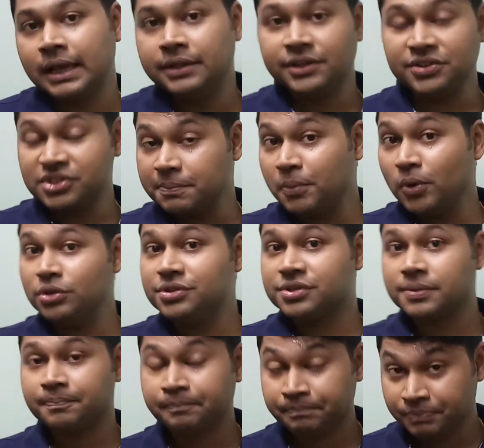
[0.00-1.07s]
Now,
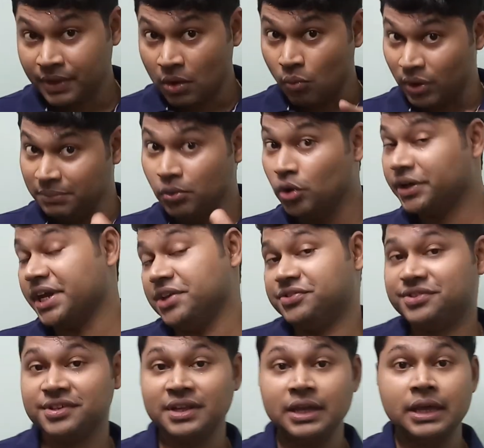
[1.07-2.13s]
suppose one more
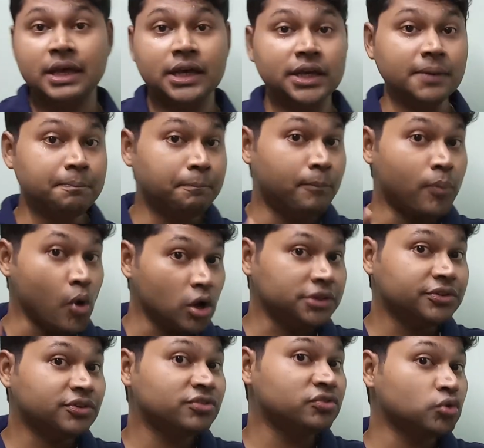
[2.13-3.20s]
case. If
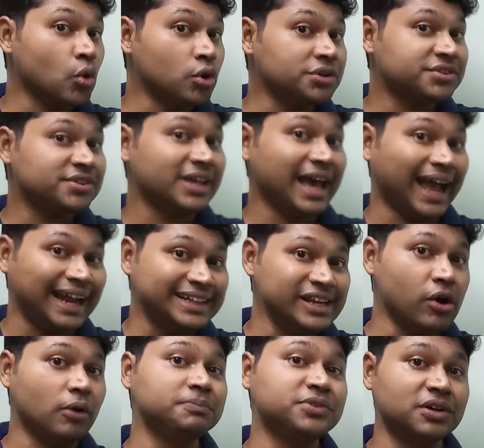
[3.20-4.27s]
both source and
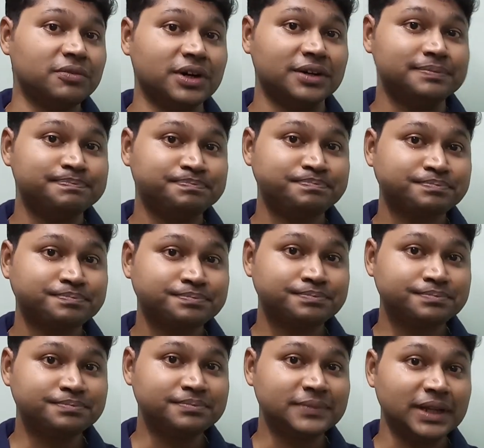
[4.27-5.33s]
the observer,
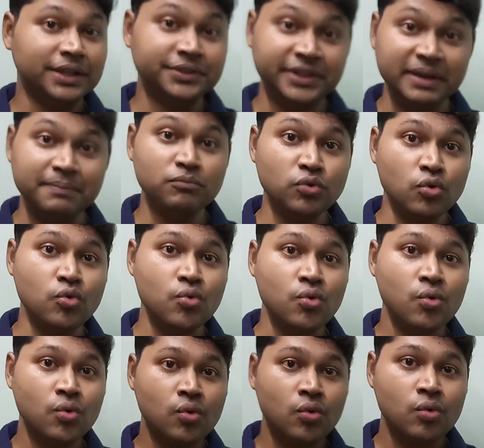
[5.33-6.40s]
they
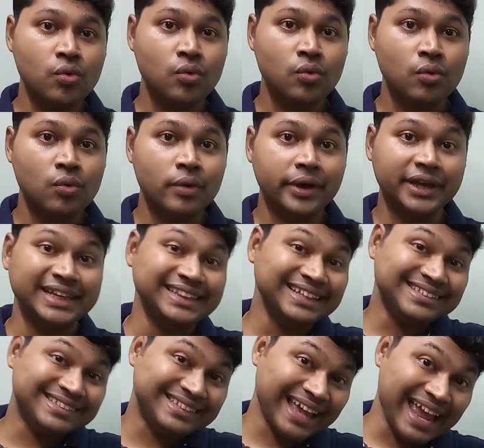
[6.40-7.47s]
move in
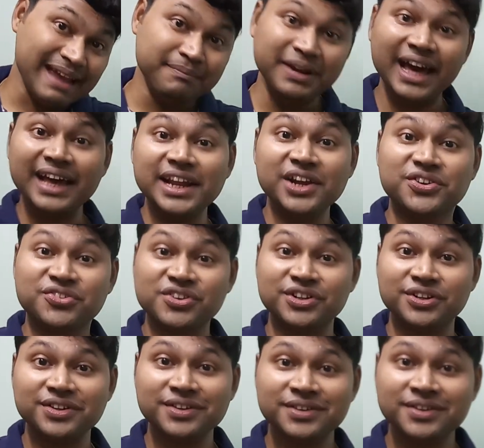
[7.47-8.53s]
the same
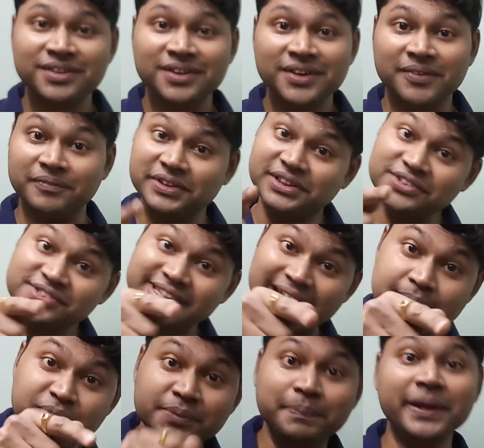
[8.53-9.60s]
direction with the
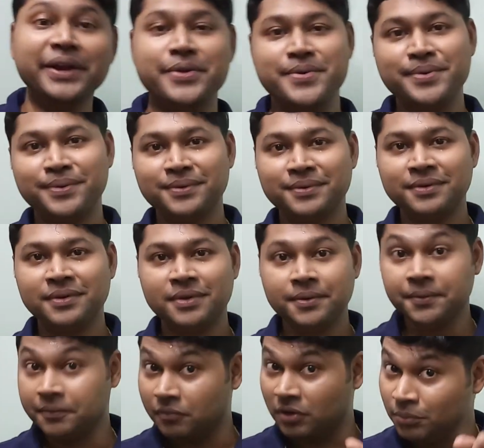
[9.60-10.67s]
same speed.
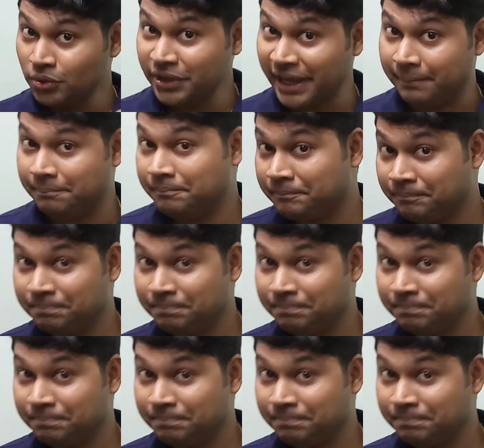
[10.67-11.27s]
One more time.